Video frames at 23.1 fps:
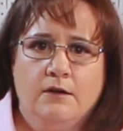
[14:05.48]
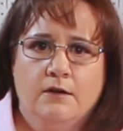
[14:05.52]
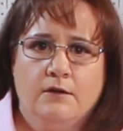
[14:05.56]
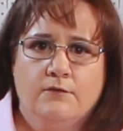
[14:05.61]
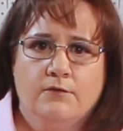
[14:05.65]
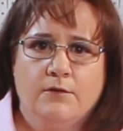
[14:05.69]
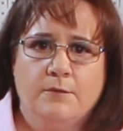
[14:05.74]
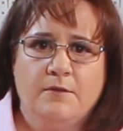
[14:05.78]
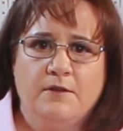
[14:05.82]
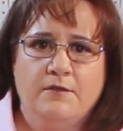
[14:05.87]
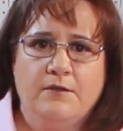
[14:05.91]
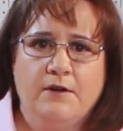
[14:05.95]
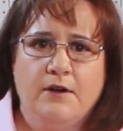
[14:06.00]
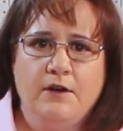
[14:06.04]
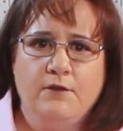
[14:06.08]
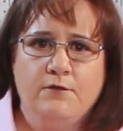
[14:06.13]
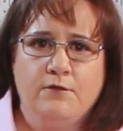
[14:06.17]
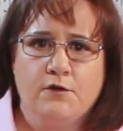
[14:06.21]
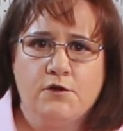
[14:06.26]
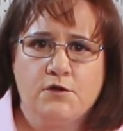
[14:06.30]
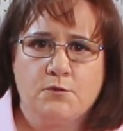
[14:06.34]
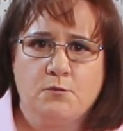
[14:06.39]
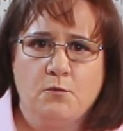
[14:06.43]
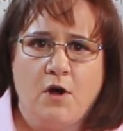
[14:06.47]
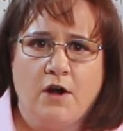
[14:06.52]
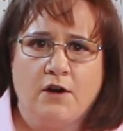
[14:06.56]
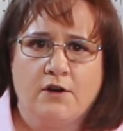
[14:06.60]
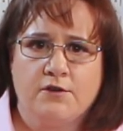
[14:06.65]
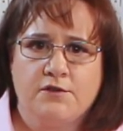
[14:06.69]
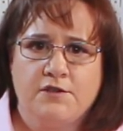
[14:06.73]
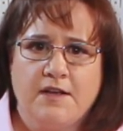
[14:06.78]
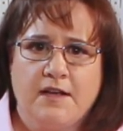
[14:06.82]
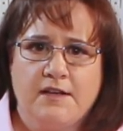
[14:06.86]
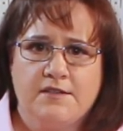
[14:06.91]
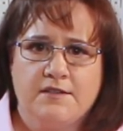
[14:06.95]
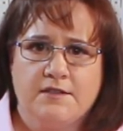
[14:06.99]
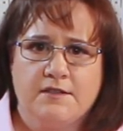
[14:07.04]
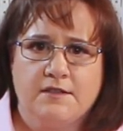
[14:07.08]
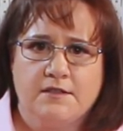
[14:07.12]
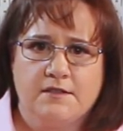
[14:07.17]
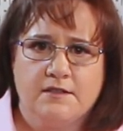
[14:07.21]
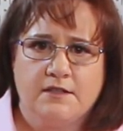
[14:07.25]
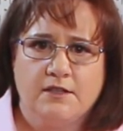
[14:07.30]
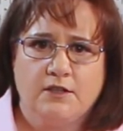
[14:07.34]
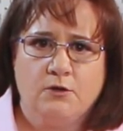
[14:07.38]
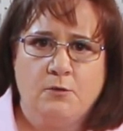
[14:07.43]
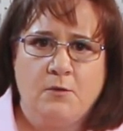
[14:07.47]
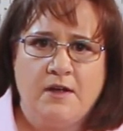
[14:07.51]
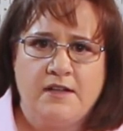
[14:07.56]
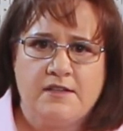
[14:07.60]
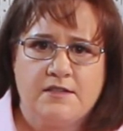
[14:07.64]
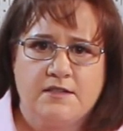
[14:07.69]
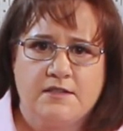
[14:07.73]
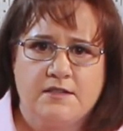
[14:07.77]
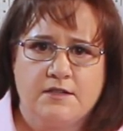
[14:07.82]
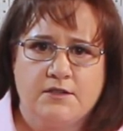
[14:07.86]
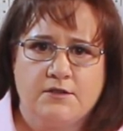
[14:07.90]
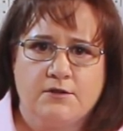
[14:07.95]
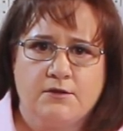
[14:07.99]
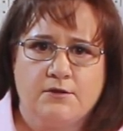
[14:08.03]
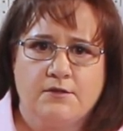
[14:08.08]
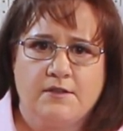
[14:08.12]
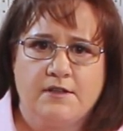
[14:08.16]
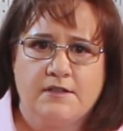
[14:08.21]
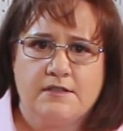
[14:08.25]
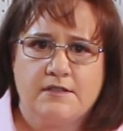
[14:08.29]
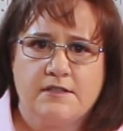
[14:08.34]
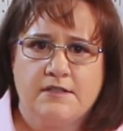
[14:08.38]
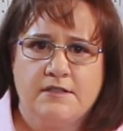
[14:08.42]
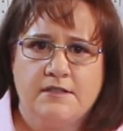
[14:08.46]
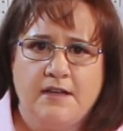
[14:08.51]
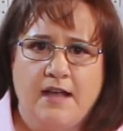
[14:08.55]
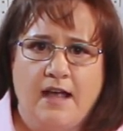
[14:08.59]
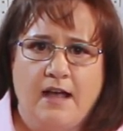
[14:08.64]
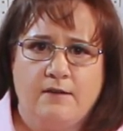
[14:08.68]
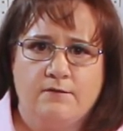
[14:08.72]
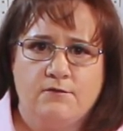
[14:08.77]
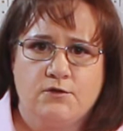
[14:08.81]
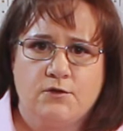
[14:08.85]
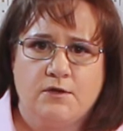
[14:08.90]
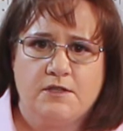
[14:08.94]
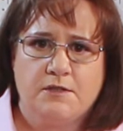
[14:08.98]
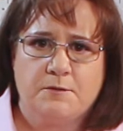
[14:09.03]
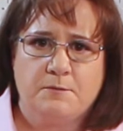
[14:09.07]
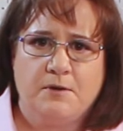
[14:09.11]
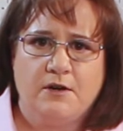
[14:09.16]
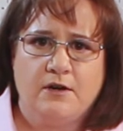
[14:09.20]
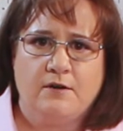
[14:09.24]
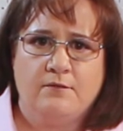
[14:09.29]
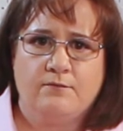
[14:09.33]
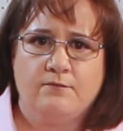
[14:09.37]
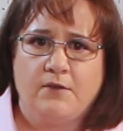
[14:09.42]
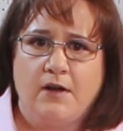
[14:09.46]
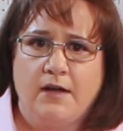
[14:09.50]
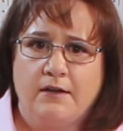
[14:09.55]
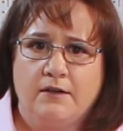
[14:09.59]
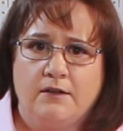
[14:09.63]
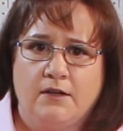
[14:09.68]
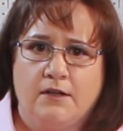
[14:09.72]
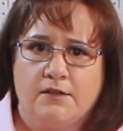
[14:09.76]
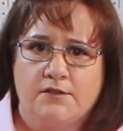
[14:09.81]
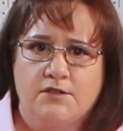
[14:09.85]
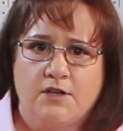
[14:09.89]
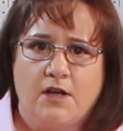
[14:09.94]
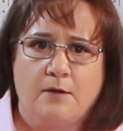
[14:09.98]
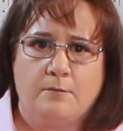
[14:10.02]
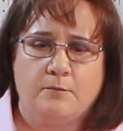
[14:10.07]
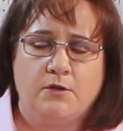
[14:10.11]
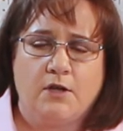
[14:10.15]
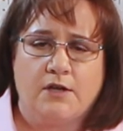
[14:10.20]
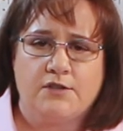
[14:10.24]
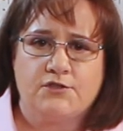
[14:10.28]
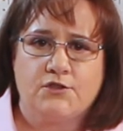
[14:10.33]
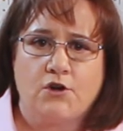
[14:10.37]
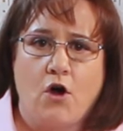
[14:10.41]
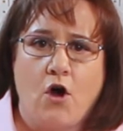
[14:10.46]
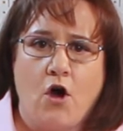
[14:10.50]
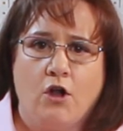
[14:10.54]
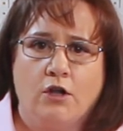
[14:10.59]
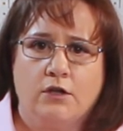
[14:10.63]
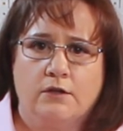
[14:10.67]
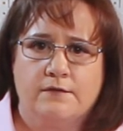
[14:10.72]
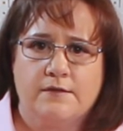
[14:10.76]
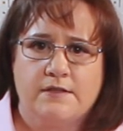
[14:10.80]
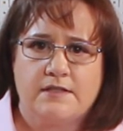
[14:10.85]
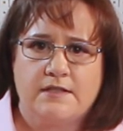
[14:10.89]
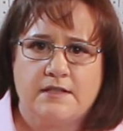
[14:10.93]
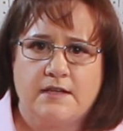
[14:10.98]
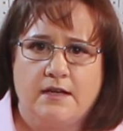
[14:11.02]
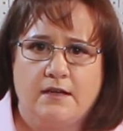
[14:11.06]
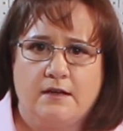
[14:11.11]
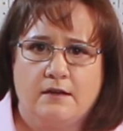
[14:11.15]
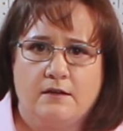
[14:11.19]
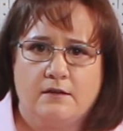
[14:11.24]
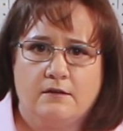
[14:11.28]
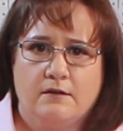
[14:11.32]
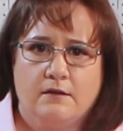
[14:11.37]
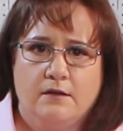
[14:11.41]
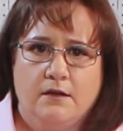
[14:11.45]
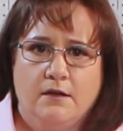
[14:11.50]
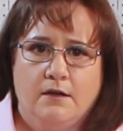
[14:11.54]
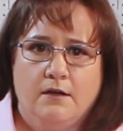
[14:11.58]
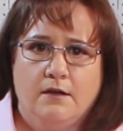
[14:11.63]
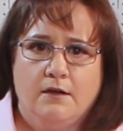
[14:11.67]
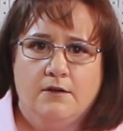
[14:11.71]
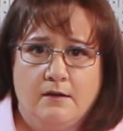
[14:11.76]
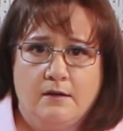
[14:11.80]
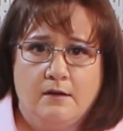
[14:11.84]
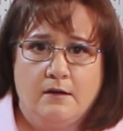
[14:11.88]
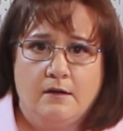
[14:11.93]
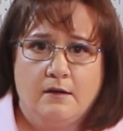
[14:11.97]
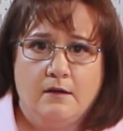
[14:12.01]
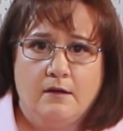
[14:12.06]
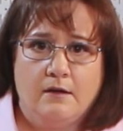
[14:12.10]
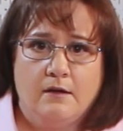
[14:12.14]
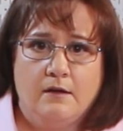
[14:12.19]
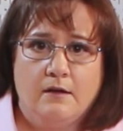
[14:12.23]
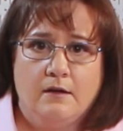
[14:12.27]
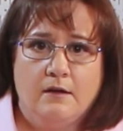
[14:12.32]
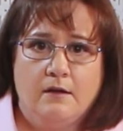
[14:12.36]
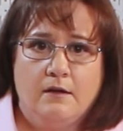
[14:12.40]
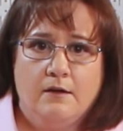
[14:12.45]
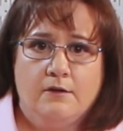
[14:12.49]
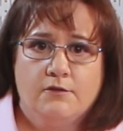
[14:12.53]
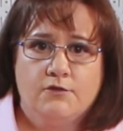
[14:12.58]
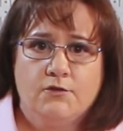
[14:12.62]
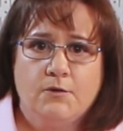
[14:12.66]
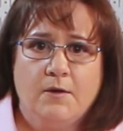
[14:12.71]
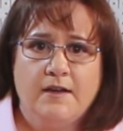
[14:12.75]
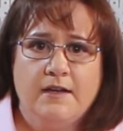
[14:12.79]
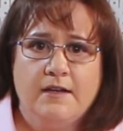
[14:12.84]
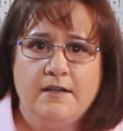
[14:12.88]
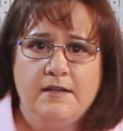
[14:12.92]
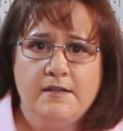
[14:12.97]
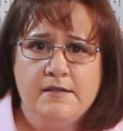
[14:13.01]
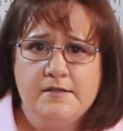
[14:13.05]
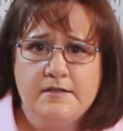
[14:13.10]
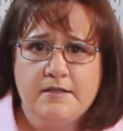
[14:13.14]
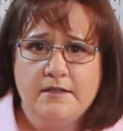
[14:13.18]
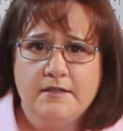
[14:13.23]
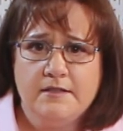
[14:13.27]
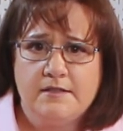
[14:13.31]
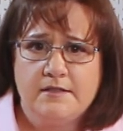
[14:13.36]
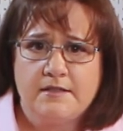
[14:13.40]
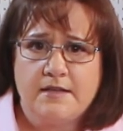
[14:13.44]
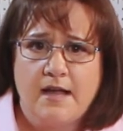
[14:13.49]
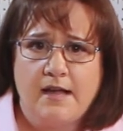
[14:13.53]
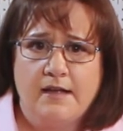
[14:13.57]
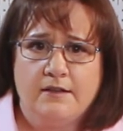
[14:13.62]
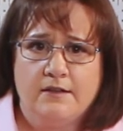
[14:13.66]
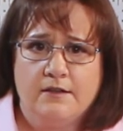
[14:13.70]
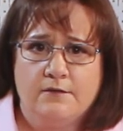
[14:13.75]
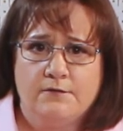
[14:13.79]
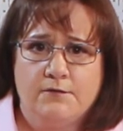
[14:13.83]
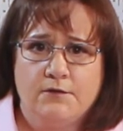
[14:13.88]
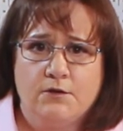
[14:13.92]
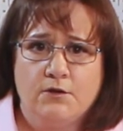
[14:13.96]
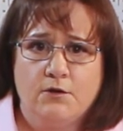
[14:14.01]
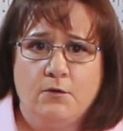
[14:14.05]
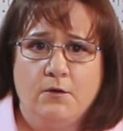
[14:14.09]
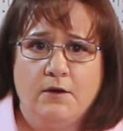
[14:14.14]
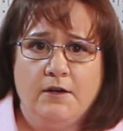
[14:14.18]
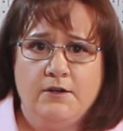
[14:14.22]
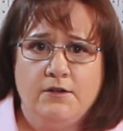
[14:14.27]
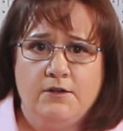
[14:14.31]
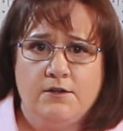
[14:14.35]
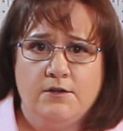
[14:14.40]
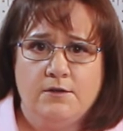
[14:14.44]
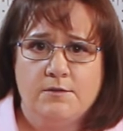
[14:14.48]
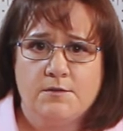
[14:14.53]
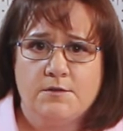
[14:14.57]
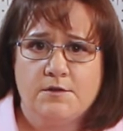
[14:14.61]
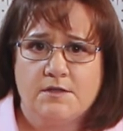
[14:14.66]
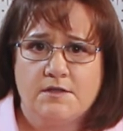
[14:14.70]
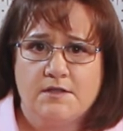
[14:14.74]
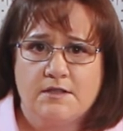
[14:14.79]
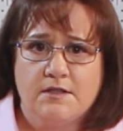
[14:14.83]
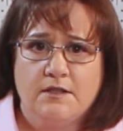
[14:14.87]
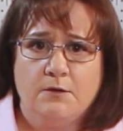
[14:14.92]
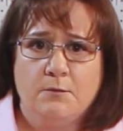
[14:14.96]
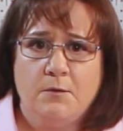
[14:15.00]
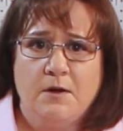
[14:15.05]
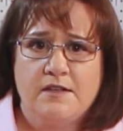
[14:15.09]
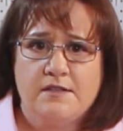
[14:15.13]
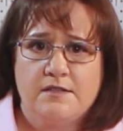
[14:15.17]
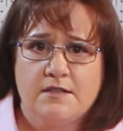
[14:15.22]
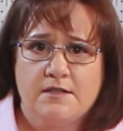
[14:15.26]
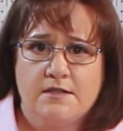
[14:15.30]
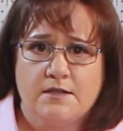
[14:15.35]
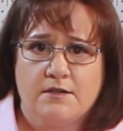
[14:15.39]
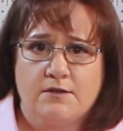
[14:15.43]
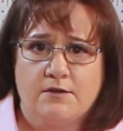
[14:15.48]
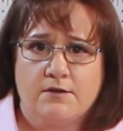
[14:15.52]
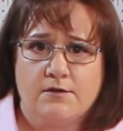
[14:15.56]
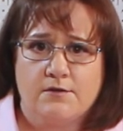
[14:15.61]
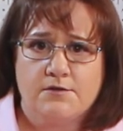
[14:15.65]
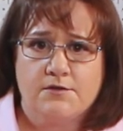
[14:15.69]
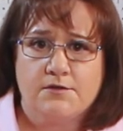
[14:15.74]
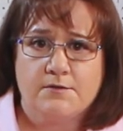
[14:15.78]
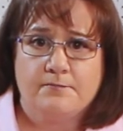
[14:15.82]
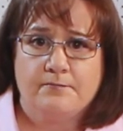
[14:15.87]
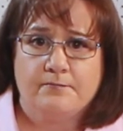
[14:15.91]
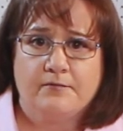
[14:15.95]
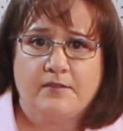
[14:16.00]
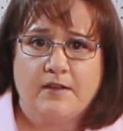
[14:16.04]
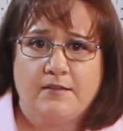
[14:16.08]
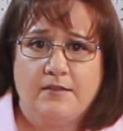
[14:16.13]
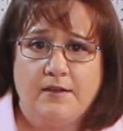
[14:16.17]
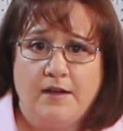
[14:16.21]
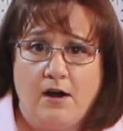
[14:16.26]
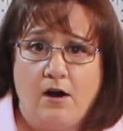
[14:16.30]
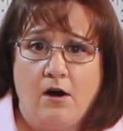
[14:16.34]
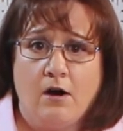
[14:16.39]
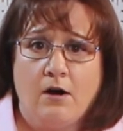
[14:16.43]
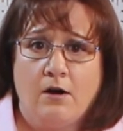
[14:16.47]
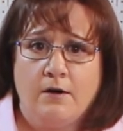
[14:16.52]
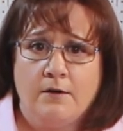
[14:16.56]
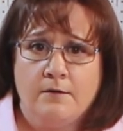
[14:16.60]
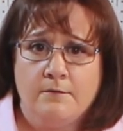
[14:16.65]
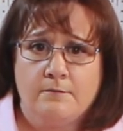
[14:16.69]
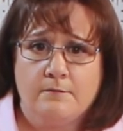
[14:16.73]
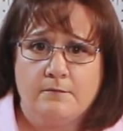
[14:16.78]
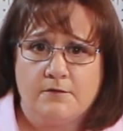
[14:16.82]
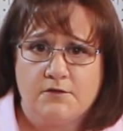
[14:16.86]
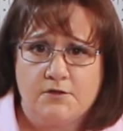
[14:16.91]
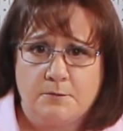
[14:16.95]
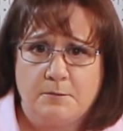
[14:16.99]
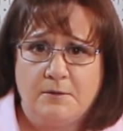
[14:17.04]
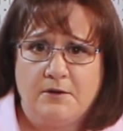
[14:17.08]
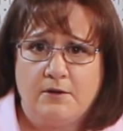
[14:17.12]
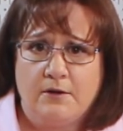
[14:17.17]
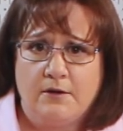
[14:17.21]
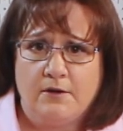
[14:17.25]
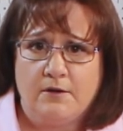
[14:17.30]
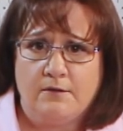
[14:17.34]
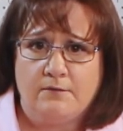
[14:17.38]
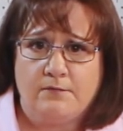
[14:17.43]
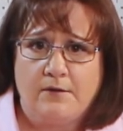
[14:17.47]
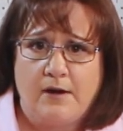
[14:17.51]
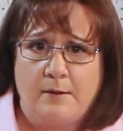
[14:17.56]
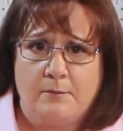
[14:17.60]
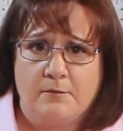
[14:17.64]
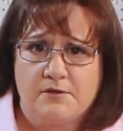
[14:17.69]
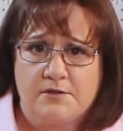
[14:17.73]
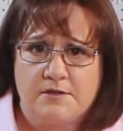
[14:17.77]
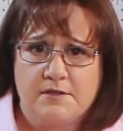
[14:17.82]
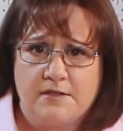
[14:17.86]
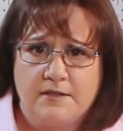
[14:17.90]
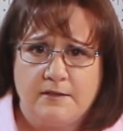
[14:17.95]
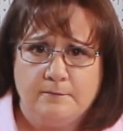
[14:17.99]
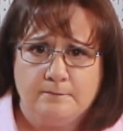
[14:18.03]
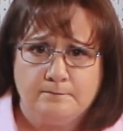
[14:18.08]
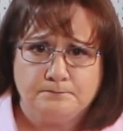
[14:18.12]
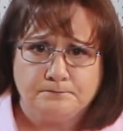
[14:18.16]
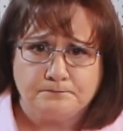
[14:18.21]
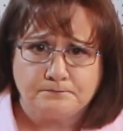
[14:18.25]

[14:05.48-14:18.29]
From the very first water test, the Silhouette sticker that didn't have transparent vinyl on top lost all of its ink. So I can easily say that if you're going to use the Silhouette stickers, and they are superior in vibrancy,